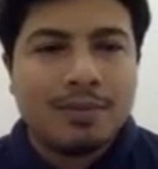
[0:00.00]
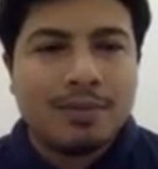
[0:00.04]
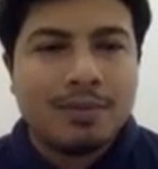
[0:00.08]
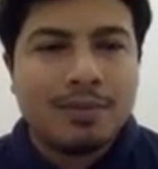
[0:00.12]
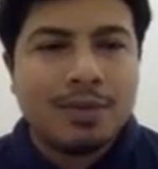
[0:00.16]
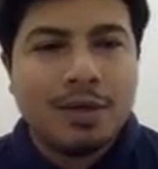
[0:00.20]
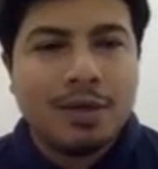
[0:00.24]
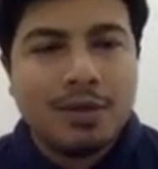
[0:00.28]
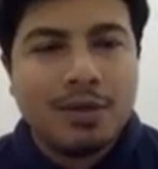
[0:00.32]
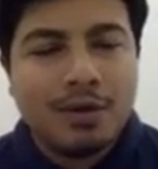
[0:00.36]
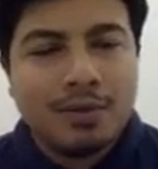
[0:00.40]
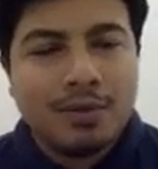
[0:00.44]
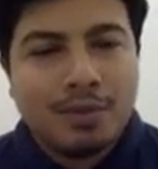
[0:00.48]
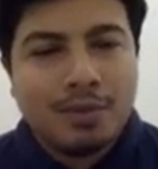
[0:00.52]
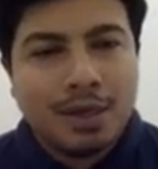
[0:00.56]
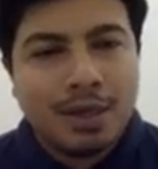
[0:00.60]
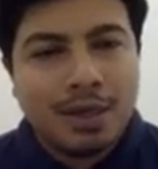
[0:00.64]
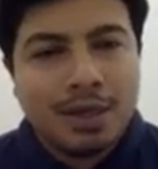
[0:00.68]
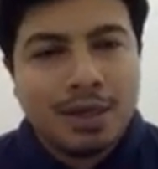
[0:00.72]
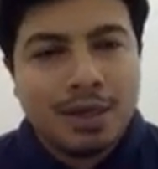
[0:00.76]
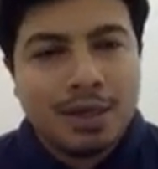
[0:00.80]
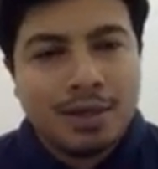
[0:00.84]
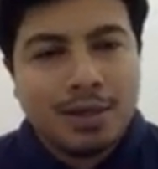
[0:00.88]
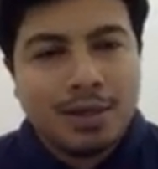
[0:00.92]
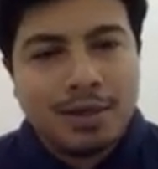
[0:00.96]
your
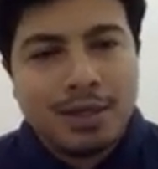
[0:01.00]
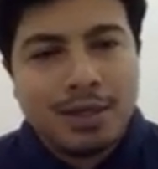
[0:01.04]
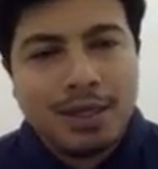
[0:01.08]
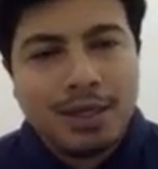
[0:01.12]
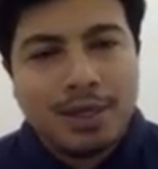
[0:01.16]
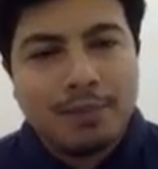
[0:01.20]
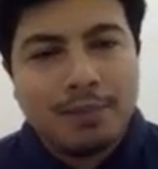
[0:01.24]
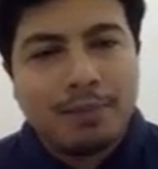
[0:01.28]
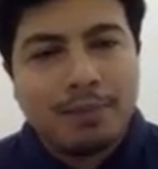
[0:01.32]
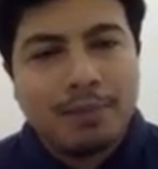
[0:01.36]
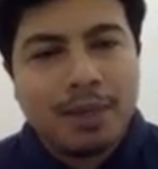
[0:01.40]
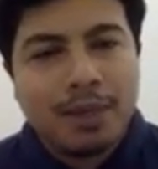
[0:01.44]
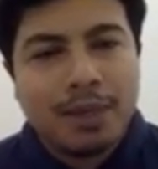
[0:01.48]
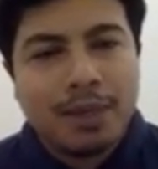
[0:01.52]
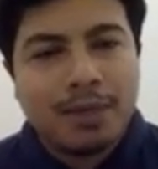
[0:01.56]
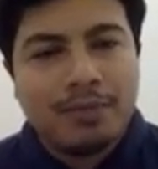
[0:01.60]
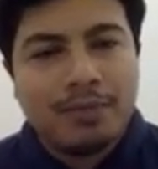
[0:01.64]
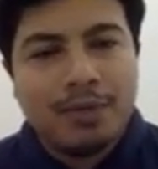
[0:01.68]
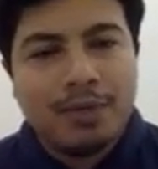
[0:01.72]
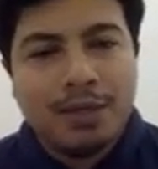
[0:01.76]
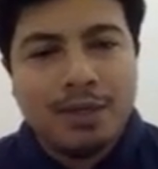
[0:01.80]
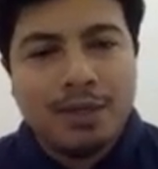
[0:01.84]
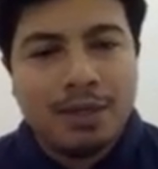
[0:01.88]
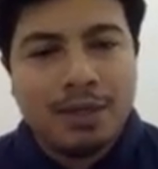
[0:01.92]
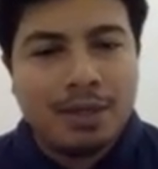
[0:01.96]
mind, the implied
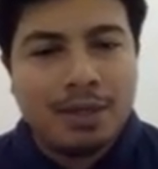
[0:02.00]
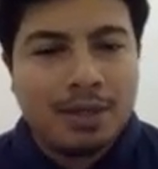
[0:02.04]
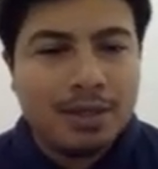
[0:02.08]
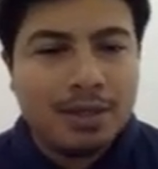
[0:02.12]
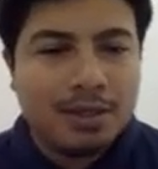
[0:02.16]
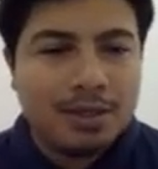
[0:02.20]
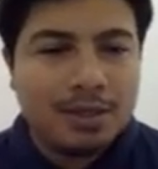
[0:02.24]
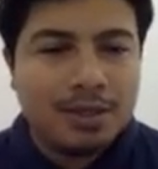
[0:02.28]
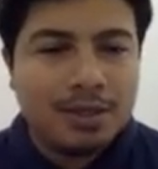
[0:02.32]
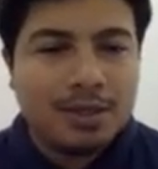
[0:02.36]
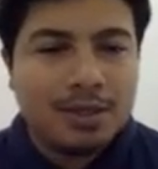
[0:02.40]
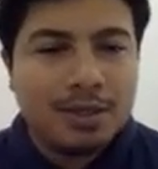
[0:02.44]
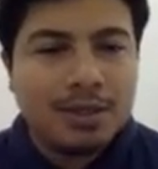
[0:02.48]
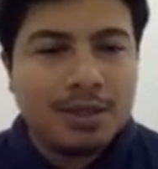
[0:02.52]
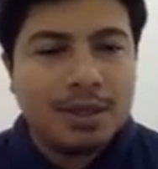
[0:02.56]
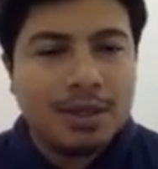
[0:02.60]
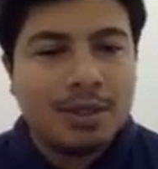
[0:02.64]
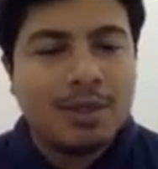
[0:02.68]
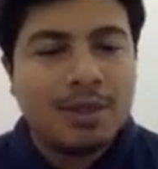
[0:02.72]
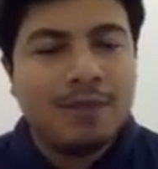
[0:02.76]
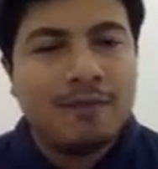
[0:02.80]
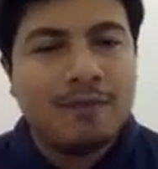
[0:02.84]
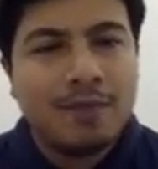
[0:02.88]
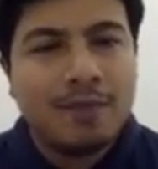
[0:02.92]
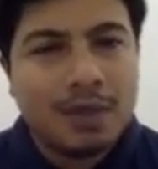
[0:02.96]
meaning is
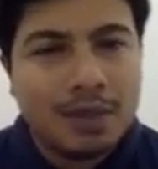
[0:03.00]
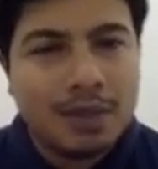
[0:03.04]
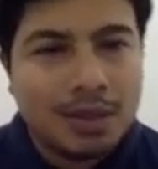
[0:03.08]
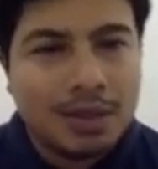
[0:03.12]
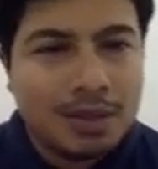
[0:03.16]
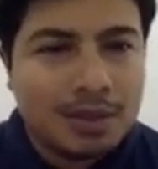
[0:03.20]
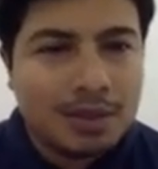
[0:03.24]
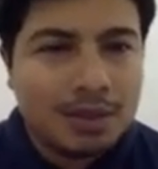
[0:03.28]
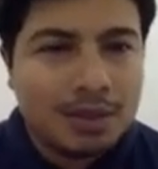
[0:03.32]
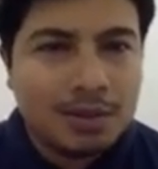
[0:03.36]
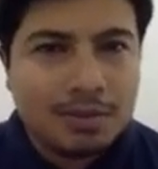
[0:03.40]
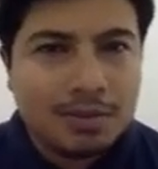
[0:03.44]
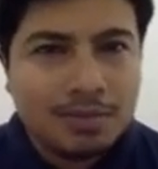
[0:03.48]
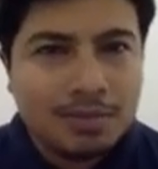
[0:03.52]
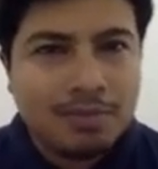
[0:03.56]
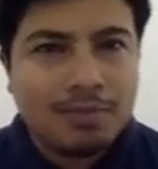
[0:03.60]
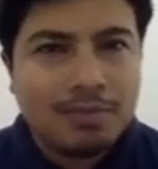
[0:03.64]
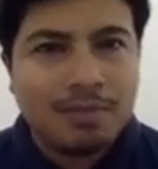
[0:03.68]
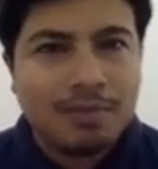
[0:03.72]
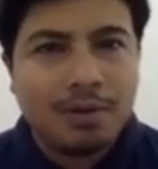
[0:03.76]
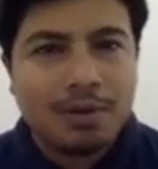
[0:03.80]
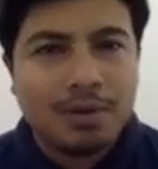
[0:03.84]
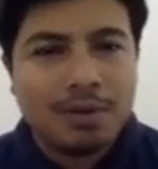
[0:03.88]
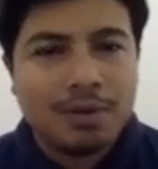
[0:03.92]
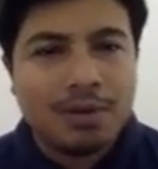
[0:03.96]
if it is
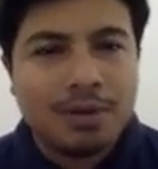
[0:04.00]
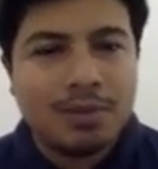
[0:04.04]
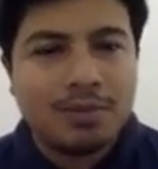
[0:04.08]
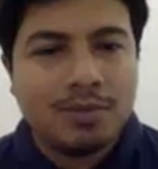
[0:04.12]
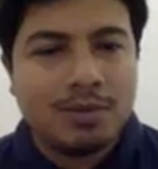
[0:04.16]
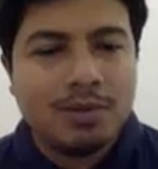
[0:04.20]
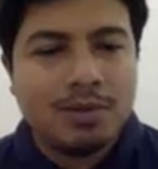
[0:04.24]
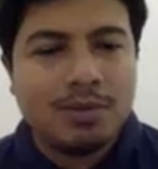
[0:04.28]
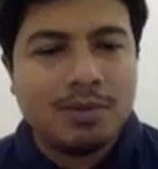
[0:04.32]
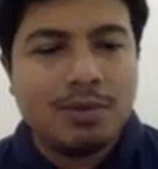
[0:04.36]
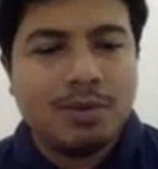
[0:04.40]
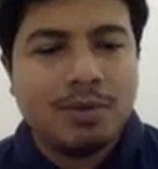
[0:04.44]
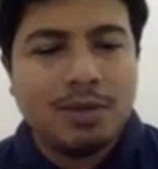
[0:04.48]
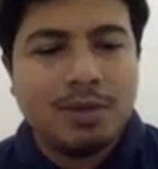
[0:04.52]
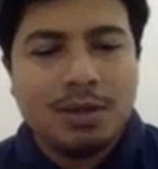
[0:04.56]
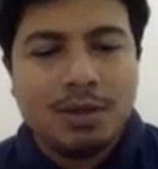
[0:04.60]
possible.